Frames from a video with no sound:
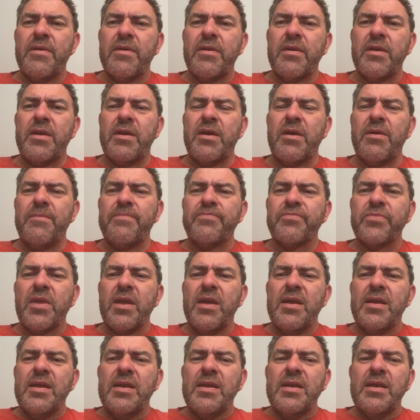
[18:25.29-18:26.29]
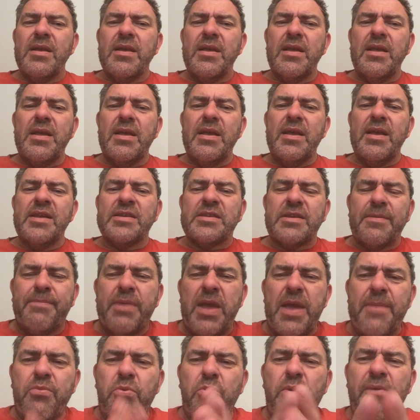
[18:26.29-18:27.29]
You know, it's the
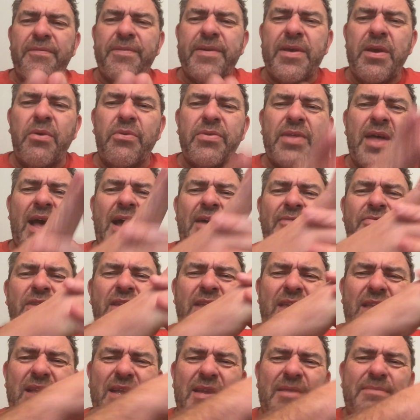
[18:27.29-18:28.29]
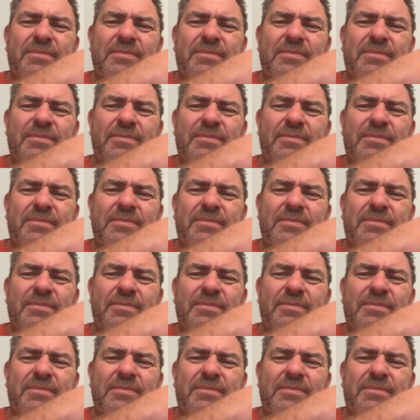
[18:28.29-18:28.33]
people with guilt that have the,